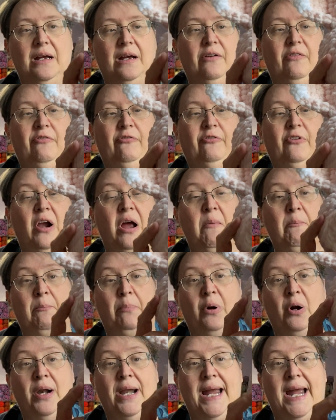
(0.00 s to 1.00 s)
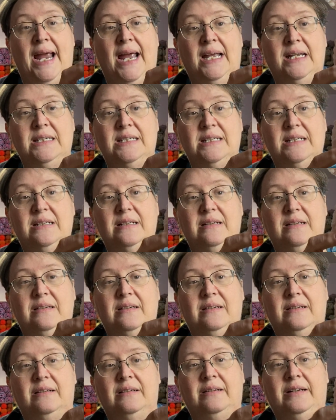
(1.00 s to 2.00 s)
from Bernat.
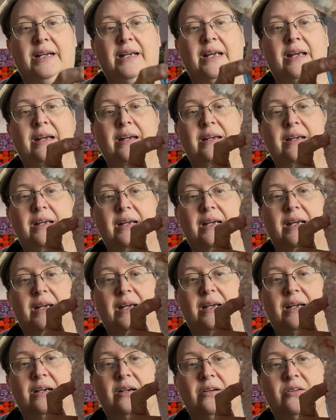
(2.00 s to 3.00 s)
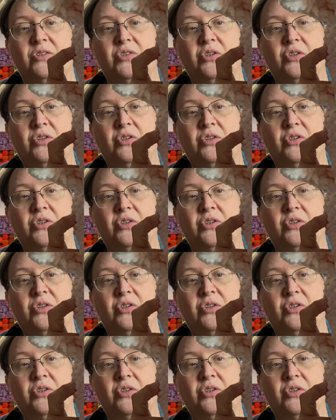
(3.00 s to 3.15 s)
Okay. There's